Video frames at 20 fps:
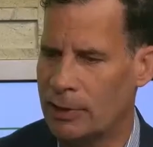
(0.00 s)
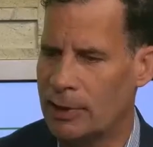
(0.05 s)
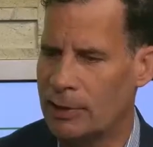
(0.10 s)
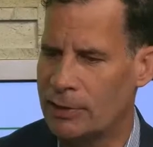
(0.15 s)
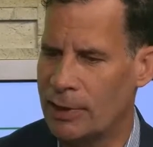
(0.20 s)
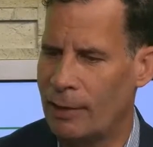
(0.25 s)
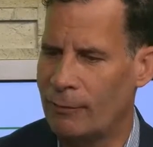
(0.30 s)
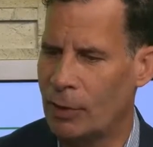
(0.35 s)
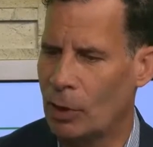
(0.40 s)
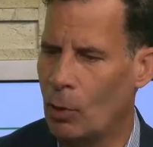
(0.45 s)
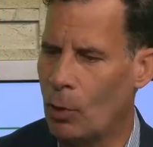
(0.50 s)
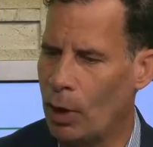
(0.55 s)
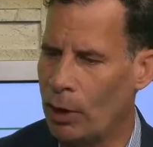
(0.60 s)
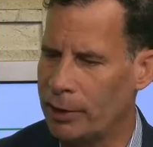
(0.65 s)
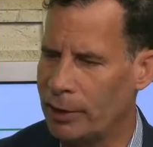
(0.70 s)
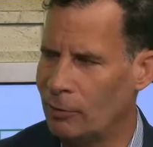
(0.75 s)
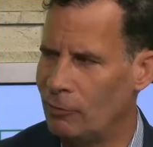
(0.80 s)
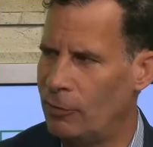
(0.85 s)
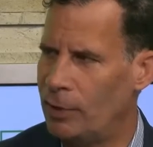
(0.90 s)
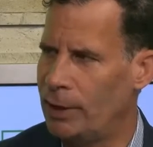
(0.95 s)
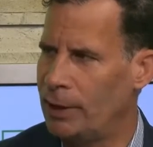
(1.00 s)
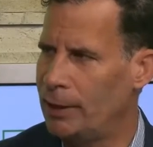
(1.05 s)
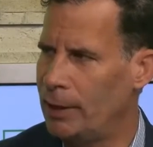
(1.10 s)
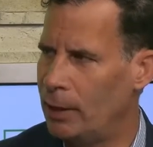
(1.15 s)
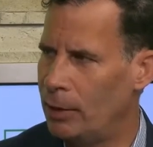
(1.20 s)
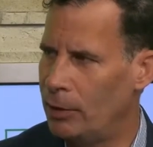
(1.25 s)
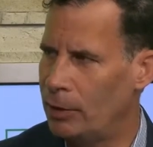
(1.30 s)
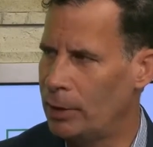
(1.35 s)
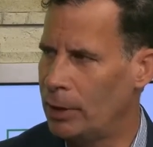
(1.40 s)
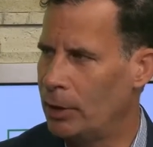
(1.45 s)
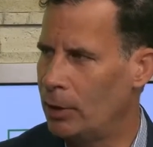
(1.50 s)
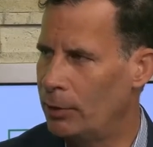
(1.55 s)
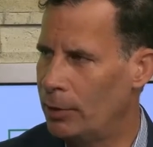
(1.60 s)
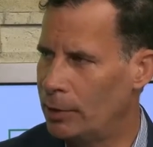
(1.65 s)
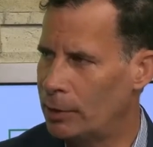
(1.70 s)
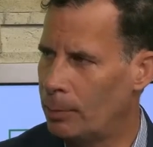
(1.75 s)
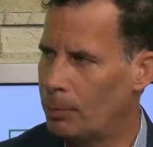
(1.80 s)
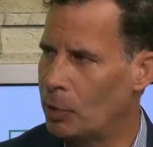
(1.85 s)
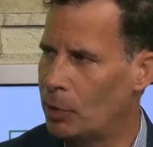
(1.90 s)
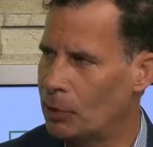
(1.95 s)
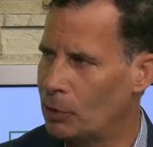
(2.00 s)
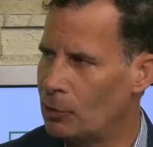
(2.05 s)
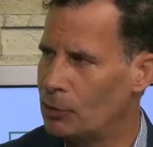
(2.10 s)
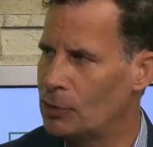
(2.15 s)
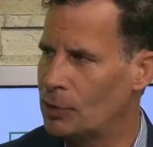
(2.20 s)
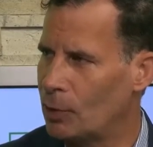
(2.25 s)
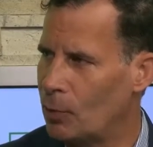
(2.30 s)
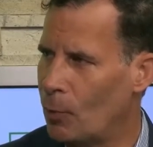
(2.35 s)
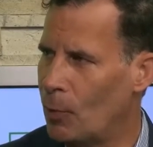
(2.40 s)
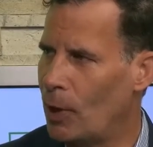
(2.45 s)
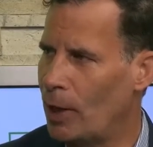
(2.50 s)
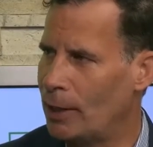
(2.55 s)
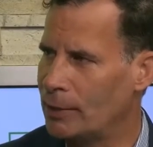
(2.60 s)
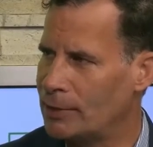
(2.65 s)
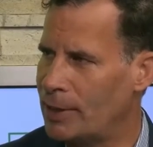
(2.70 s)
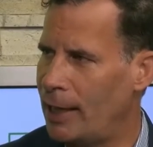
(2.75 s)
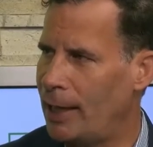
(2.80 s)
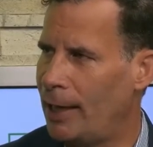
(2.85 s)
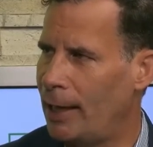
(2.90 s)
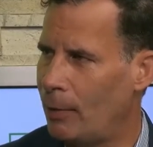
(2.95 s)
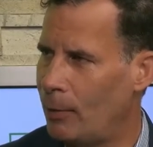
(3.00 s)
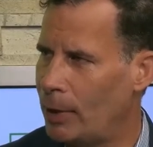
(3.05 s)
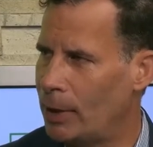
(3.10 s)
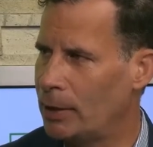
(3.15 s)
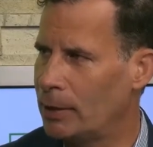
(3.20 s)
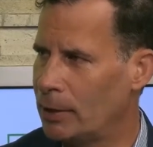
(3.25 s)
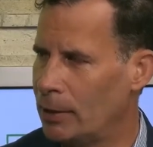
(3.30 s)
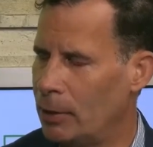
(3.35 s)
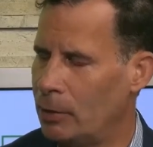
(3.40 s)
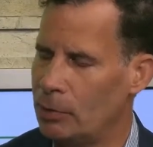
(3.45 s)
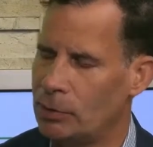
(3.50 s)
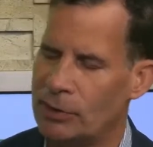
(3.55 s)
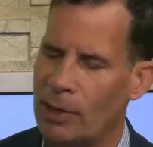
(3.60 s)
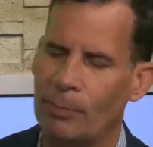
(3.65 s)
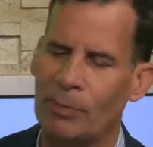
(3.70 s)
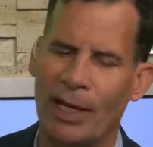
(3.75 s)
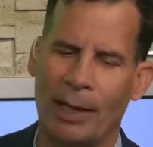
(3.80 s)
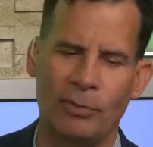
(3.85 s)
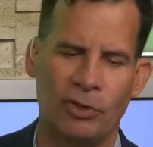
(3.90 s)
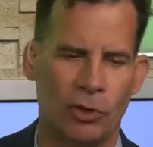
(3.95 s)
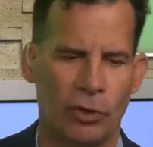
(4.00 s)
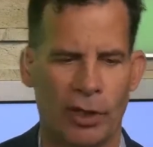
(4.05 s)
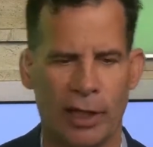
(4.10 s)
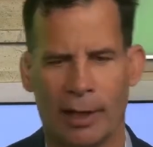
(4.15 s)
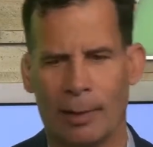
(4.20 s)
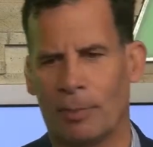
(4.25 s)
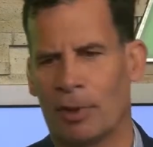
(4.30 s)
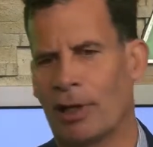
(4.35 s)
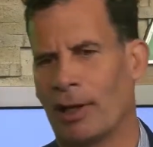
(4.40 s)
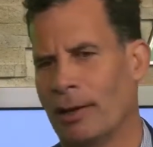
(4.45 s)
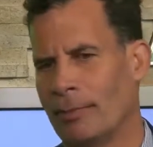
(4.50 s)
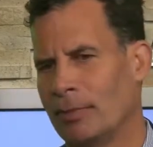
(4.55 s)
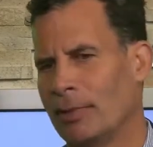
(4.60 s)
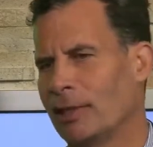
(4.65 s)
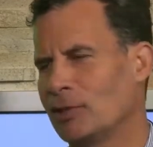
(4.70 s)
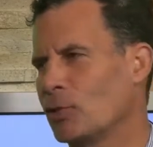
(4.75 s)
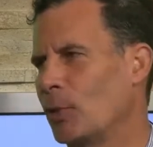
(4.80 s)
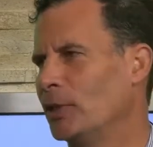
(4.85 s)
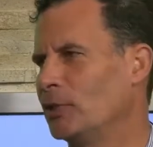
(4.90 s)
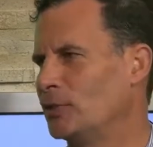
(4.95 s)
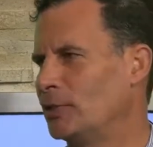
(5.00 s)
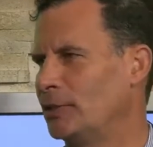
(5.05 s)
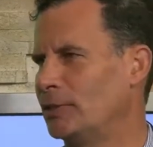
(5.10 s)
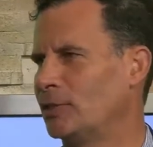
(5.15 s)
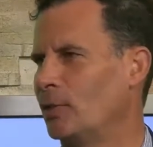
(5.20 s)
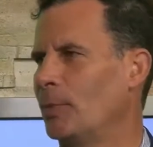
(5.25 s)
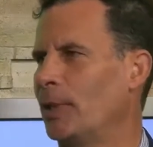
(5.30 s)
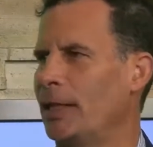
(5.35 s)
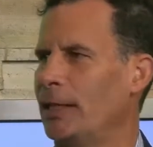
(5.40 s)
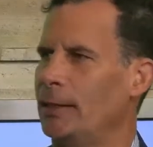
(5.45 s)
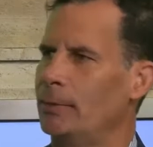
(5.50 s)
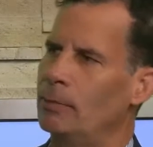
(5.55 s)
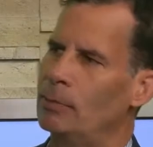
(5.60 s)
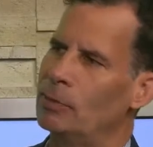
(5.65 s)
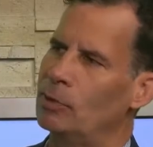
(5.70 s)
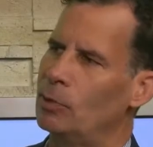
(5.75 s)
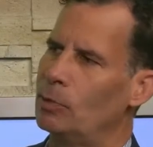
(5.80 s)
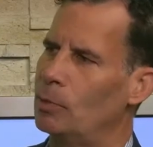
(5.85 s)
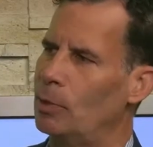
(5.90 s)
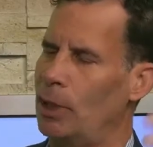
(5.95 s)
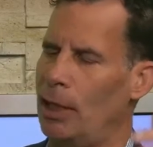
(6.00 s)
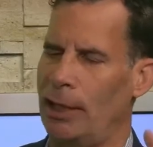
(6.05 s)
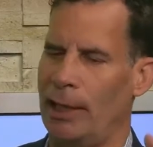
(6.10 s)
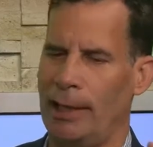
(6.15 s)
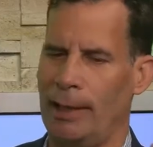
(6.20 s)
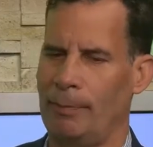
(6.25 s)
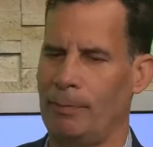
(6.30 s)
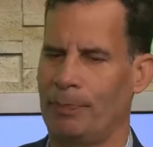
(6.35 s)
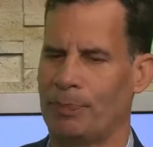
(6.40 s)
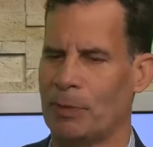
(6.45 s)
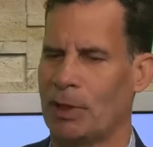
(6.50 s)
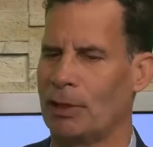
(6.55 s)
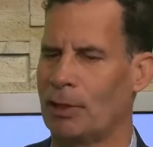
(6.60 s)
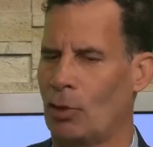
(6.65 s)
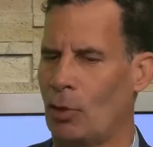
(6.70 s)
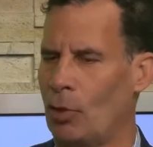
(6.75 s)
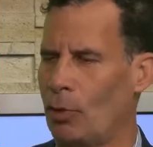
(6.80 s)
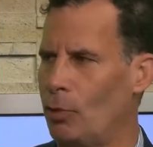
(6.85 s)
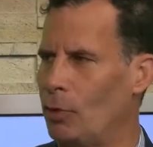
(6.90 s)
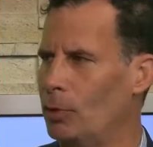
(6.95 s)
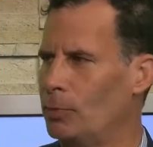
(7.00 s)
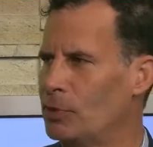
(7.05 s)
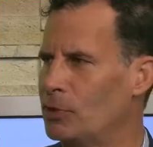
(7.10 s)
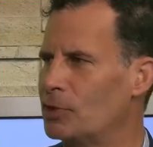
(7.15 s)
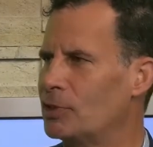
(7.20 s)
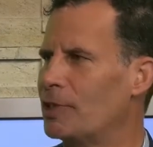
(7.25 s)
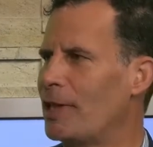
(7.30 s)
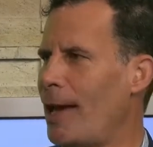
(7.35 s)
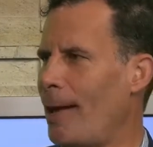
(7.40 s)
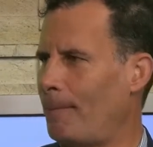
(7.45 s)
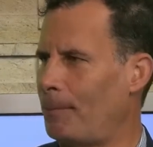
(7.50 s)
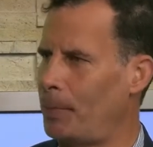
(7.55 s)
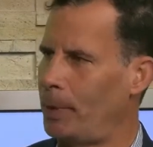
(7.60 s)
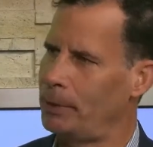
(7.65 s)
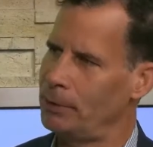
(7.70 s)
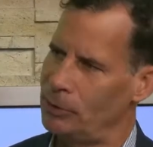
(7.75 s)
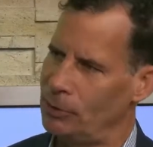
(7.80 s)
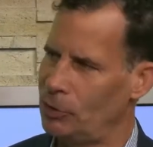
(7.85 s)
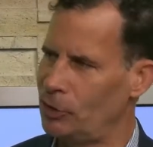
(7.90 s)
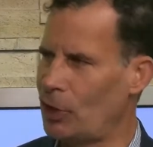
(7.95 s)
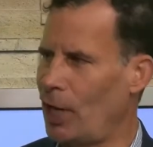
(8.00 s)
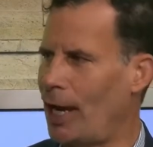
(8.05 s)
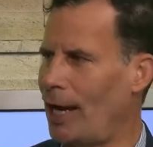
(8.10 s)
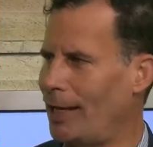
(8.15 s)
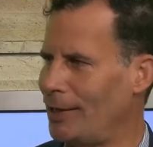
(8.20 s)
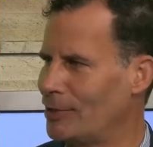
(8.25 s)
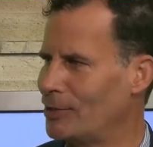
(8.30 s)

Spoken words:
it doesn't have the quality video, you know, that the producer wants. Hey, I want to, you know, sometimes you'll get them, that's why you see so many courtroom step shots,